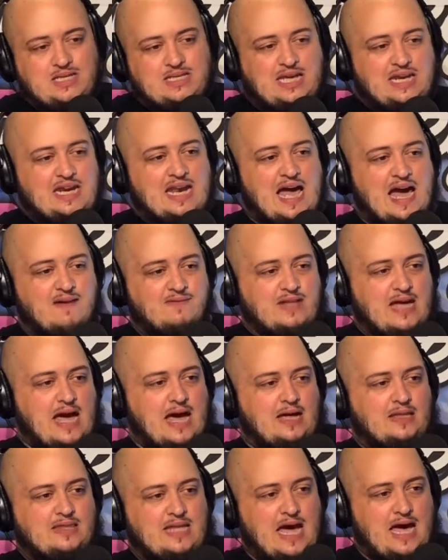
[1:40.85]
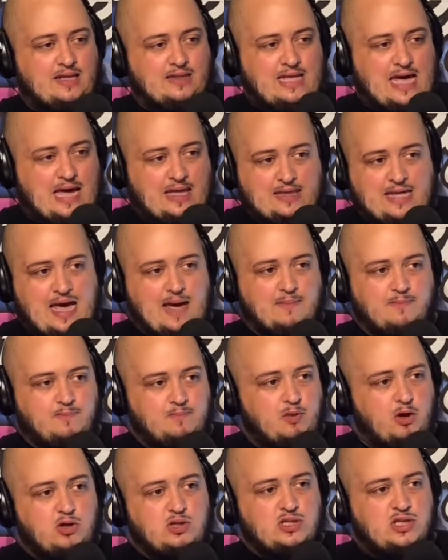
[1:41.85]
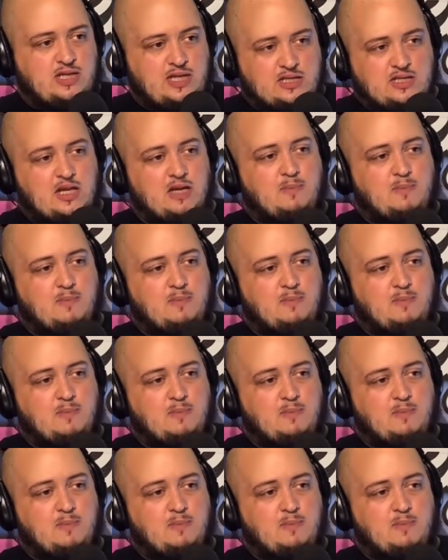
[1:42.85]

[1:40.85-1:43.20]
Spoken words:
Because they didn't have that person